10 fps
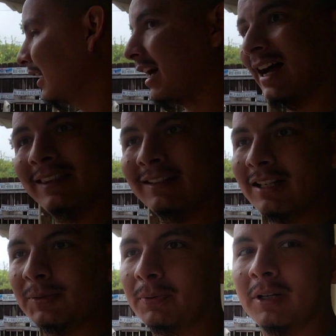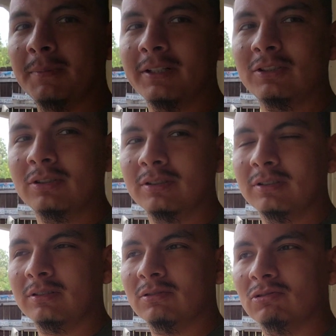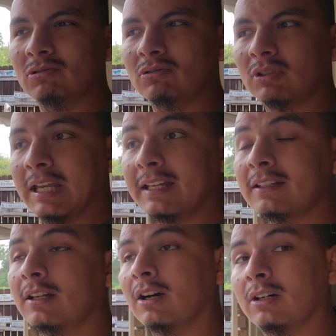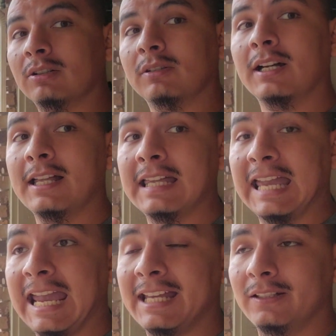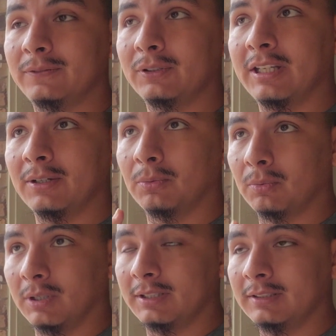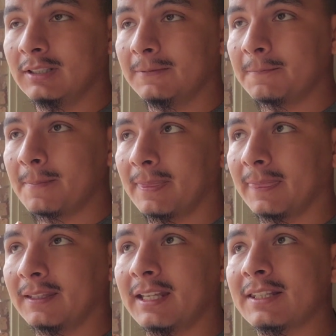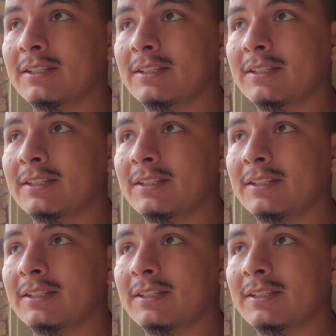I think that's pretty much it. Oh, and if you get one that's